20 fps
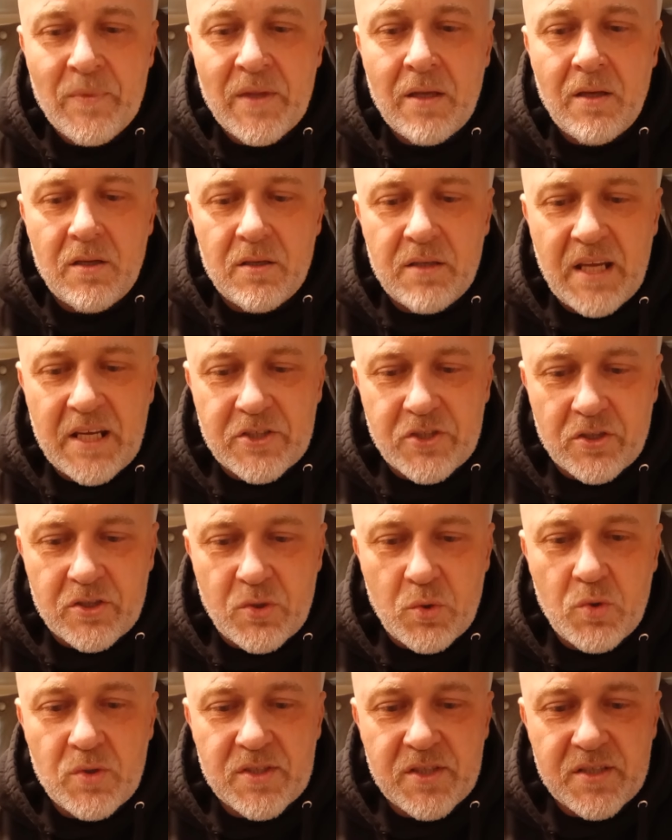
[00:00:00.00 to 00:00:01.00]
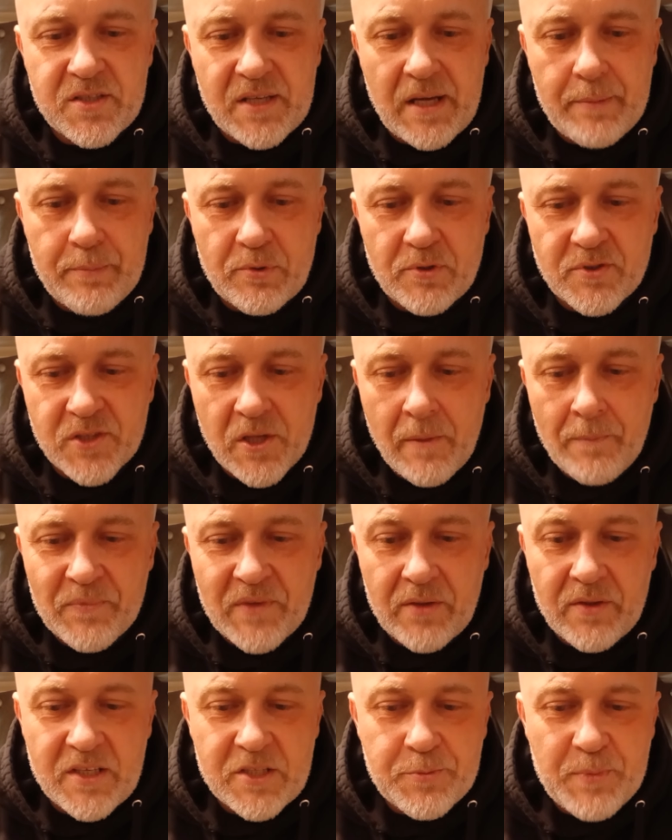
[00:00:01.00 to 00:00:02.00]
nature to his disciples,
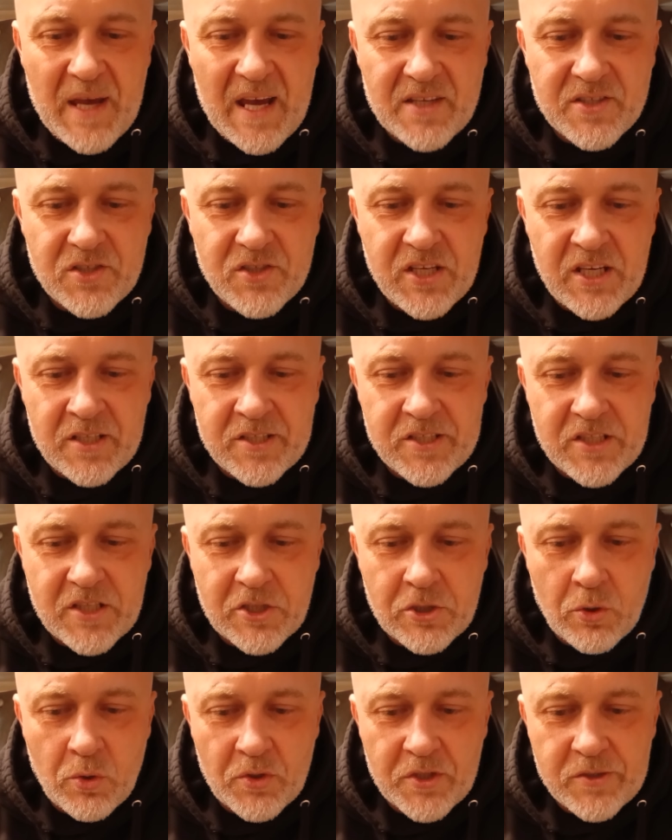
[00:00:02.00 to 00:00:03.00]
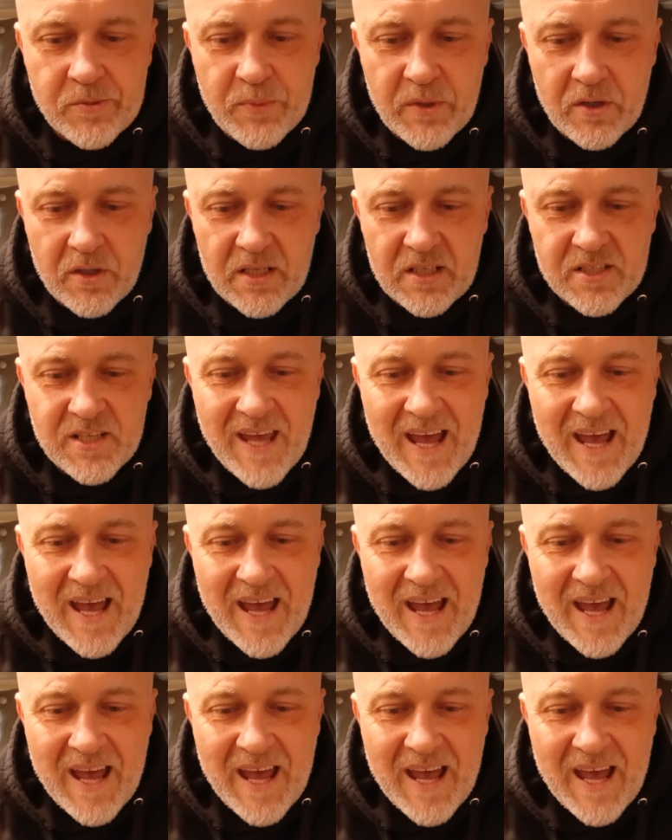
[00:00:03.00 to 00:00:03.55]
then this passage hints that the Holy Spirit is